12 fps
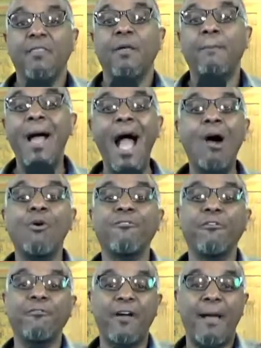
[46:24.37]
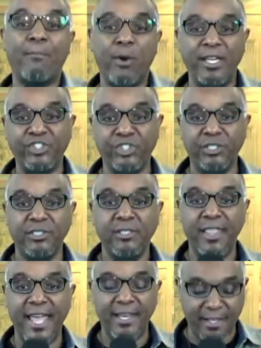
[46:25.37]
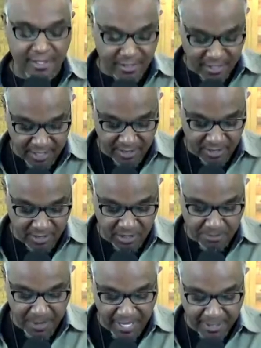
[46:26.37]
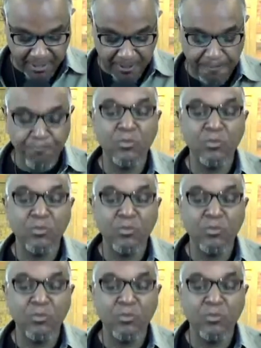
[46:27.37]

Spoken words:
the powerful vibration that is this space.